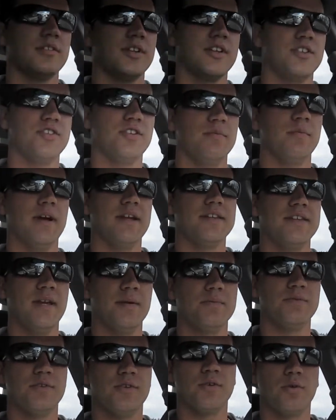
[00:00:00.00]
Actually, my
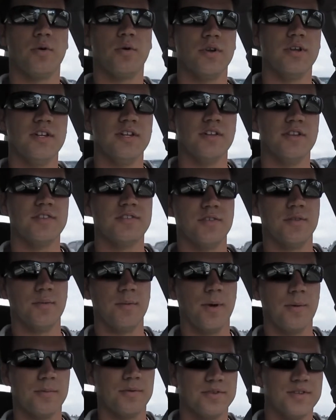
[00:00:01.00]
temperature according to this
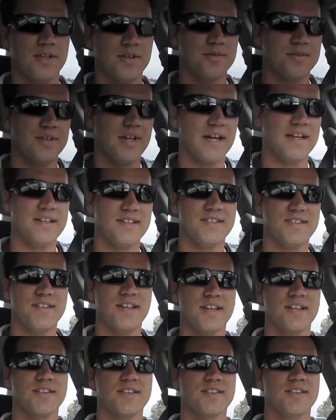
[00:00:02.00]
thermometer said it was
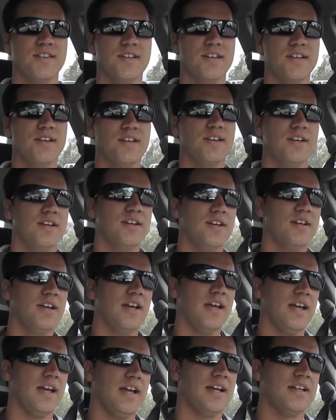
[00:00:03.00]
96,
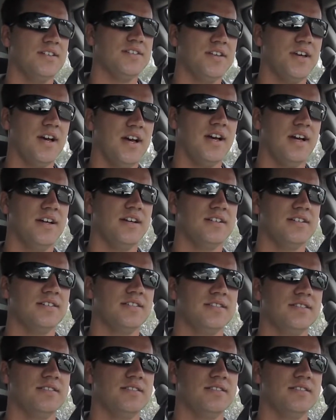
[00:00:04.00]
and uh,